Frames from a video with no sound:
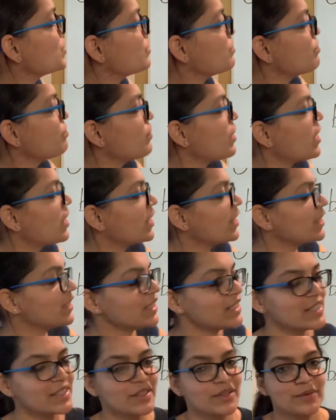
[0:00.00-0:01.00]
my
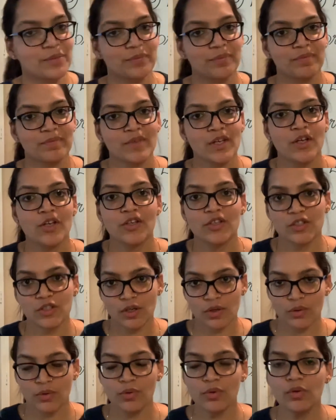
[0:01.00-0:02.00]
teeth.
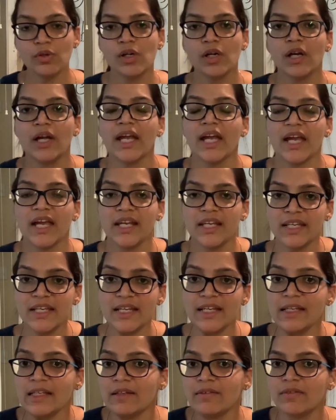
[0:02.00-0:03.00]
So
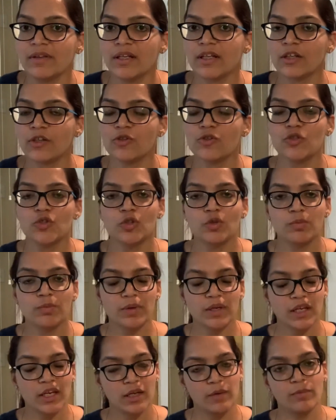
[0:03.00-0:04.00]
any event you should
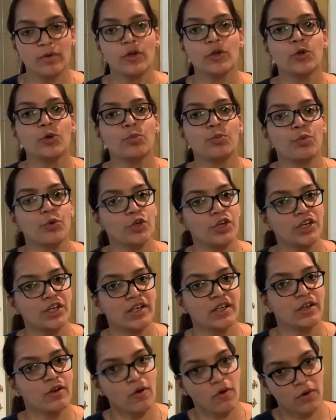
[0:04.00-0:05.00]
be able to put it in
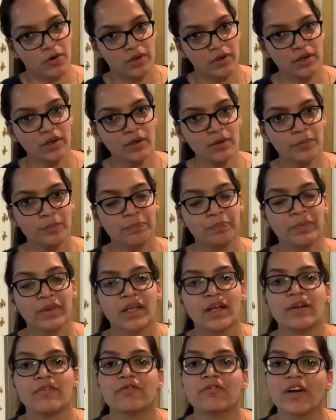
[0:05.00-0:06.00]
order
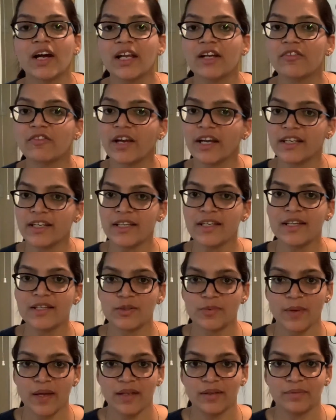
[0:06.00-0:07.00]
while writing as
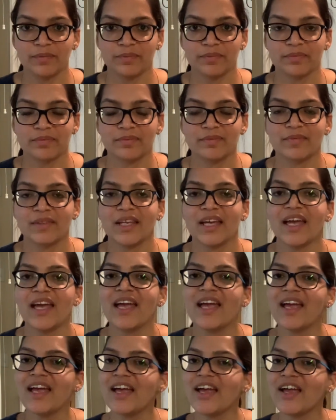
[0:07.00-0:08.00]
well.
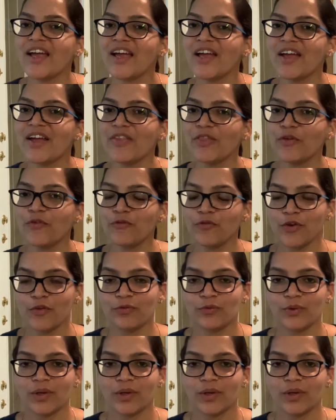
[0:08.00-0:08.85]
And the fifth